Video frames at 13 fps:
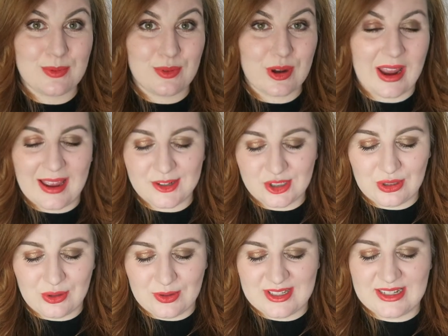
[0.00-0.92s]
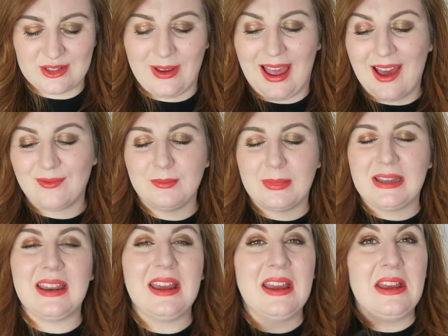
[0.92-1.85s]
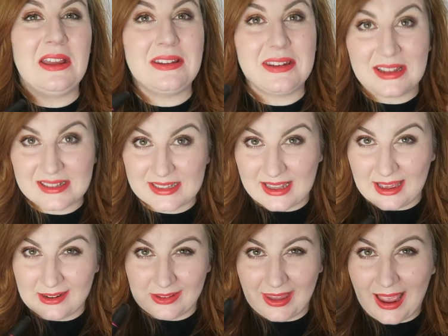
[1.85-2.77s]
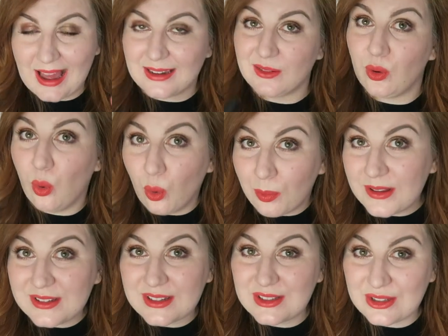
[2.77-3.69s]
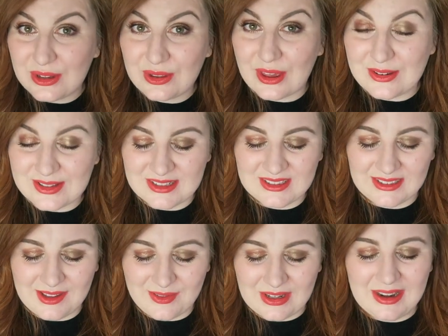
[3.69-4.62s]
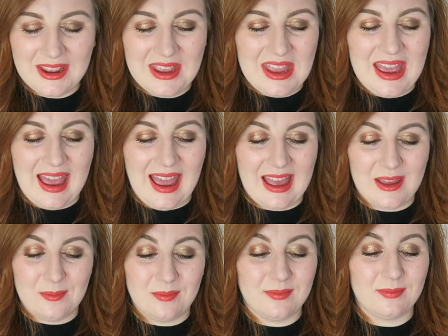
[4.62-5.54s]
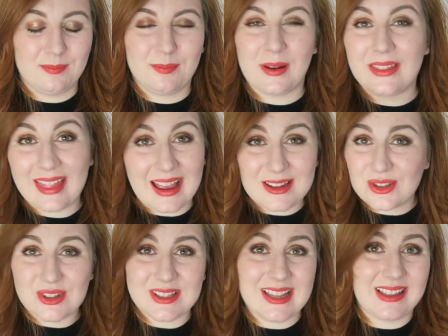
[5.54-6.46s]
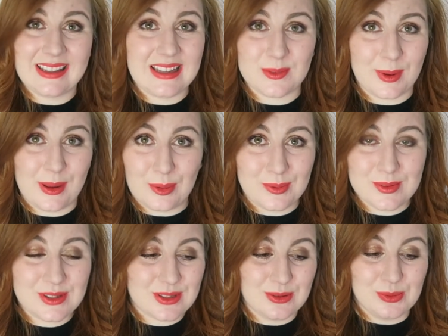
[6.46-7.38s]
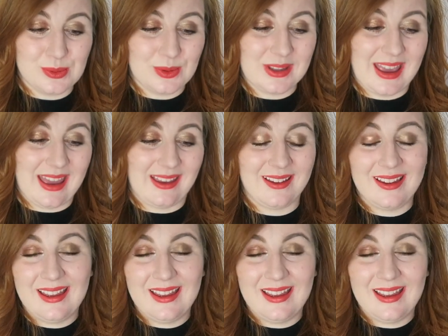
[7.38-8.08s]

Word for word: before I actually used it, so I haven't been necessarily had it open since 2011, but that's just silly as well. So yeah,